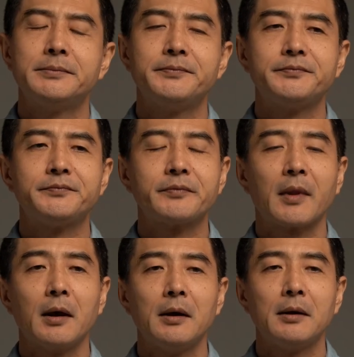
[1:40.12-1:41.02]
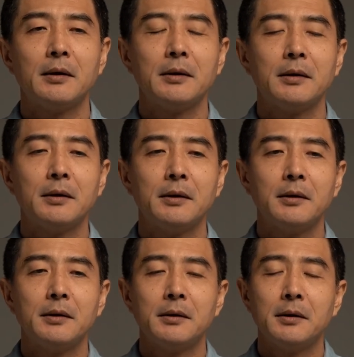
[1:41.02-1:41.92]
the most difficult for me.
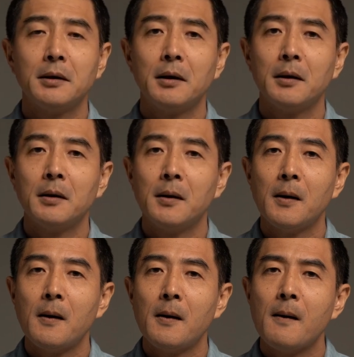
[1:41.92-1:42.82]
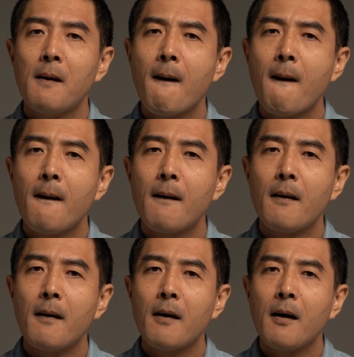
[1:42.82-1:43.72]
If I do encounter
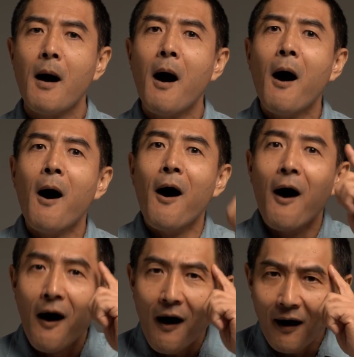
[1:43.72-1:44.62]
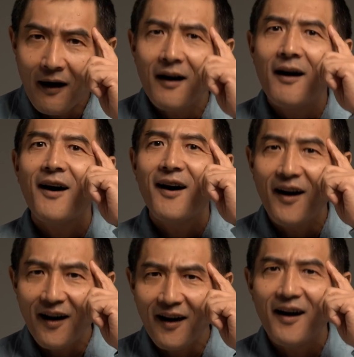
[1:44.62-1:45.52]
difficulties, I'll spend extra
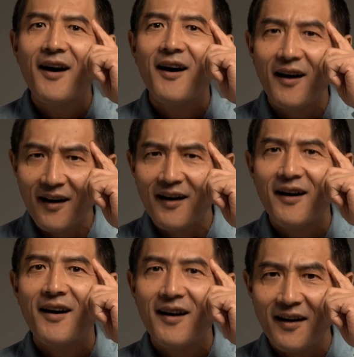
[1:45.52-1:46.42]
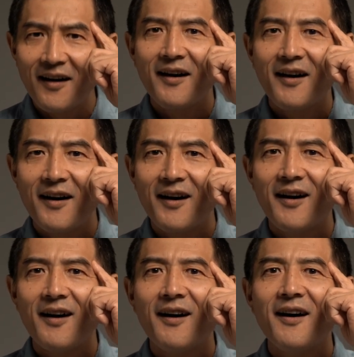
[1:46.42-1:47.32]
time with my instructors,
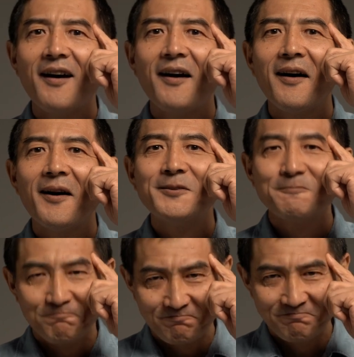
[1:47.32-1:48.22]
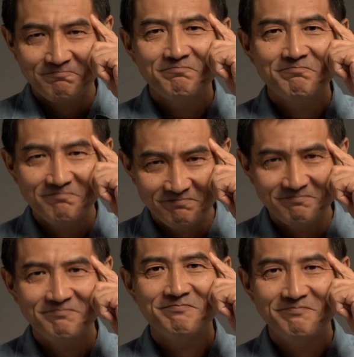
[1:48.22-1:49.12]
if possible, and seek out a
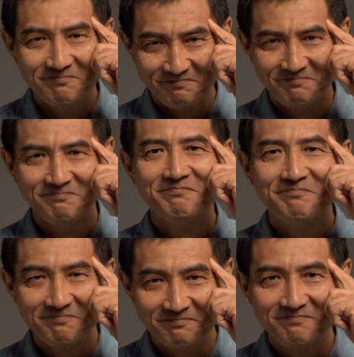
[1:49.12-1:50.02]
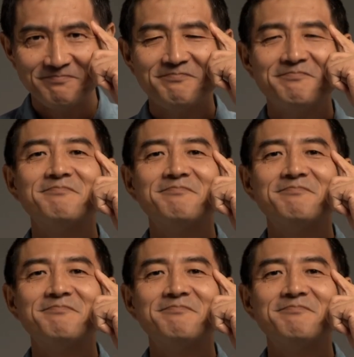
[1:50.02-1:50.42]
tutor via the Full Sail community.